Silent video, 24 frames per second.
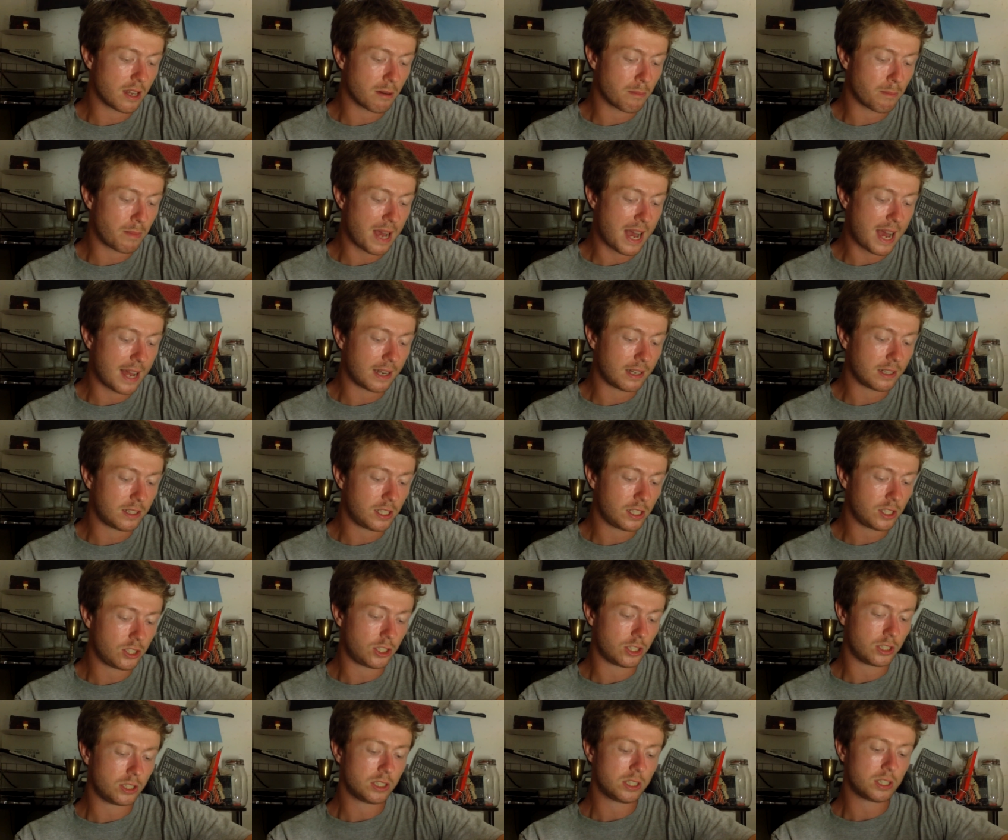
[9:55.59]
their bad
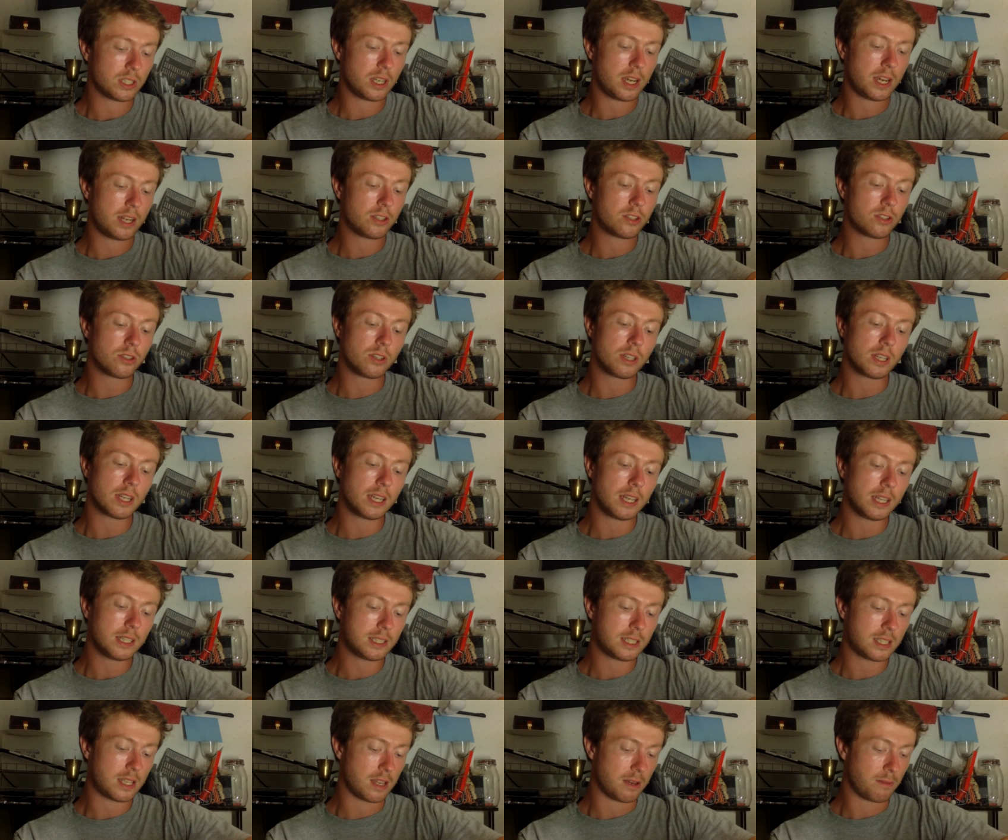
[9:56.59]
intentions and turn
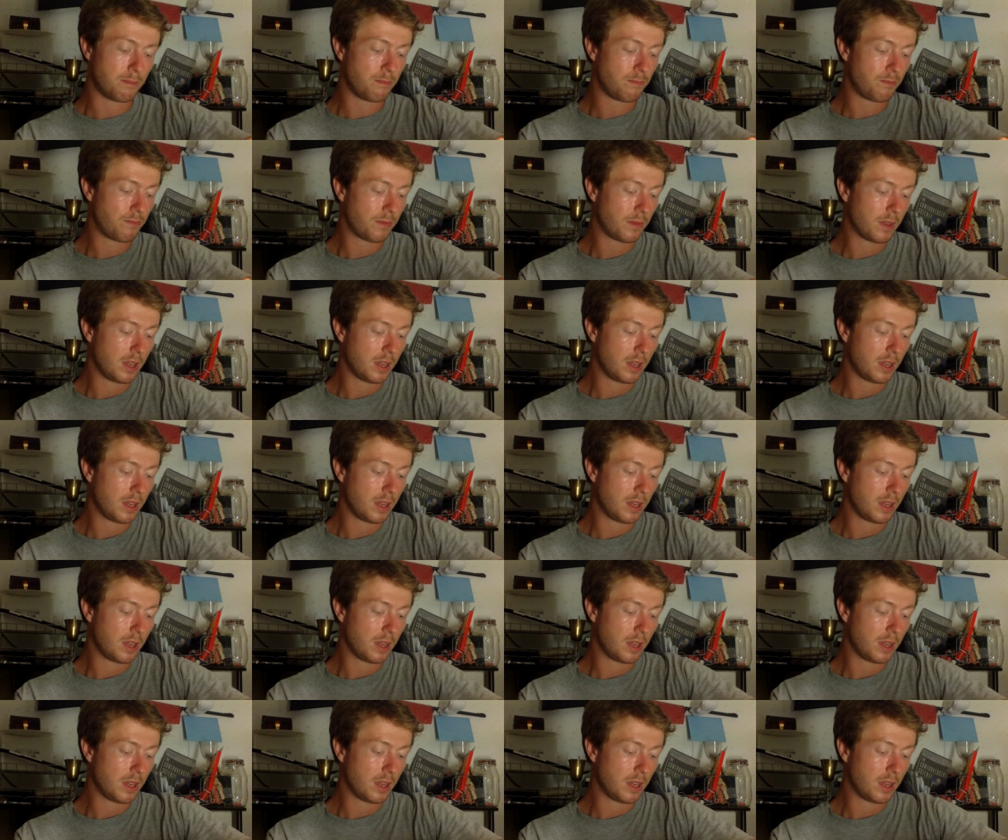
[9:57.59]
against them.